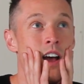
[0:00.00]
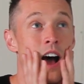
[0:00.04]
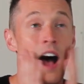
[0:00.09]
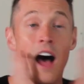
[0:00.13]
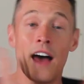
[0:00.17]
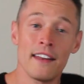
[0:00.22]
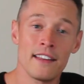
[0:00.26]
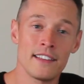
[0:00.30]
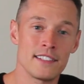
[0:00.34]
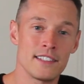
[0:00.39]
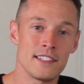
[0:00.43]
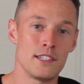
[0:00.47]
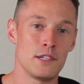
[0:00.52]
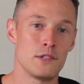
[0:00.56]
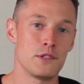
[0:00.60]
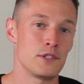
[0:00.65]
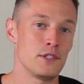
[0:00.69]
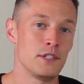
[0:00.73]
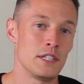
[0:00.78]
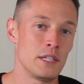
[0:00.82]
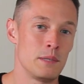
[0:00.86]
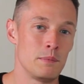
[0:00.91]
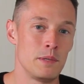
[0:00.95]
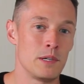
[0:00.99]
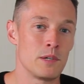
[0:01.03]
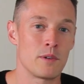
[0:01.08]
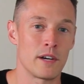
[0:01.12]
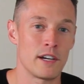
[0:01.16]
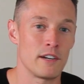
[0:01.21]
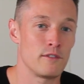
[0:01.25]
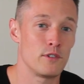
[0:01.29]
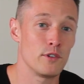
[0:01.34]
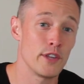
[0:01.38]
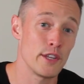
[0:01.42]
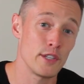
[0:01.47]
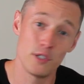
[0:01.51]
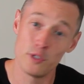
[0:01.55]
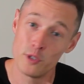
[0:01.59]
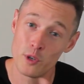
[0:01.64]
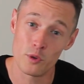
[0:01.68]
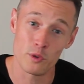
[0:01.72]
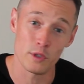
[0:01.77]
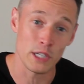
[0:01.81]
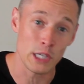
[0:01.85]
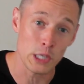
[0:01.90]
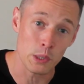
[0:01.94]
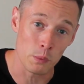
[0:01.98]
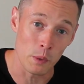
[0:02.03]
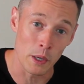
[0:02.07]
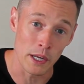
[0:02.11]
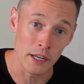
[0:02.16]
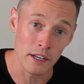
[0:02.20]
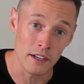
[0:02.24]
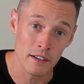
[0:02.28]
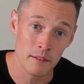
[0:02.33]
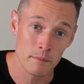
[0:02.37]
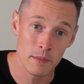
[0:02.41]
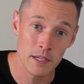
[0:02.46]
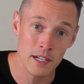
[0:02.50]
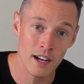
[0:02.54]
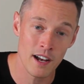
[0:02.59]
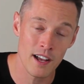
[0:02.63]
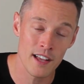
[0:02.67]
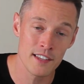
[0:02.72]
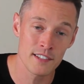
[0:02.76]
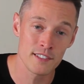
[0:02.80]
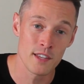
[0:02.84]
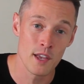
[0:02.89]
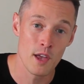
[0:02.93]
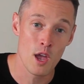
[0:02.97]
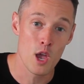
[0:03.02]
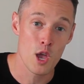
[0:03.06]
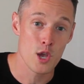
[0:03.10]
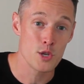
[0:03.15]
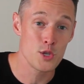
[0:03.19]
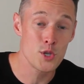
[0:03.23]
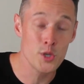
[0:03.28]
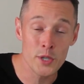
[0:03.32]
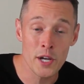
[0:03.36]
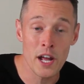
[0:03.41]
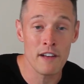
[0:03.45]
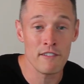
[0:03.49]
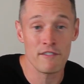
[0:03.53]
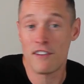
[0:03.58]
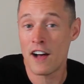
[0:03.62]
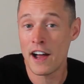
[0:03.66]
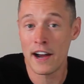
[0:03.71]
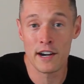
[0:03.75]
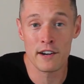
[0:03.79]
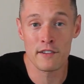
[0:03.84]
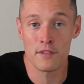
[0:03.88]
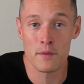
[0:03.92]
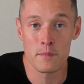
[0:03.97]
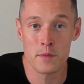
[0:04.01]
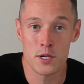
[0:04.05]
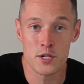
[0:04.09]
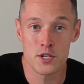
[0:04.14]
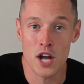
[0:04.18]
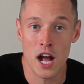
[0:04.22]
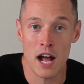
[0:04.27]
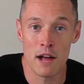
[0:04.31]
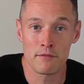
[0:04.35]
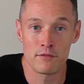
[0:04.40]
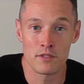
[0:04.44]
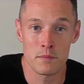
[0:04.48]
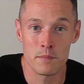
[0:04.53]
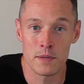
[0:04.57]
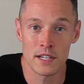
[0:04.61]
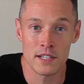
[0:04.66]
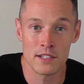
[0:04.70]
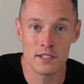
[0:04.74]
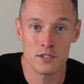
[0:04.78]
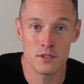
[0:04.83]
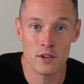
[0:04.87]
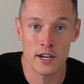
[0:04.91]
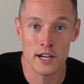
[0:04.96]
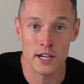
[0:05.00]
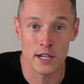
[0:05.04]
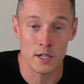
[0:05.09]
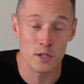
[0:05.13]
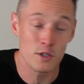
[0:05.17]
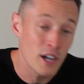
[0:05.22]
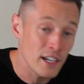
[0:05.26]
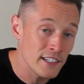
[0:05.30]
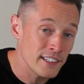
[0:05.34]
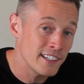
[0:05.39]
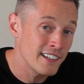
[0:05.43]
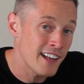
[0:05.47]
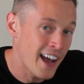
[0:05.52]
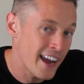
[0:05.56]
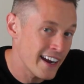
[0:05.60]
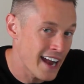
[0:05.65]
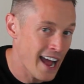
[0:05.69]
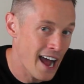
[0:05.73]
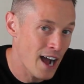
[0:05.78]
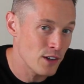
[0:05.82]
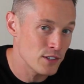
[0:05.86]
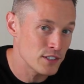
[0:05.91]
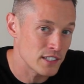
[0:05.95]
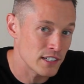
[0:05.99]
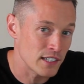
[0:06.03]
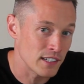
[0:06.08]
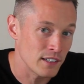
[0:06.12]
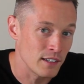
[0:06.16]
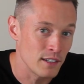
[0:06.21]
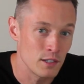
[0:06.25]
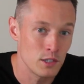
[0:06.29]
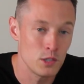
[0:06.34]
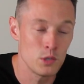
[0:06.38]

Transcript: honestly, you just need to be grateful that you don't need one, because you're not fired from your job for being straight. You're not denied housing.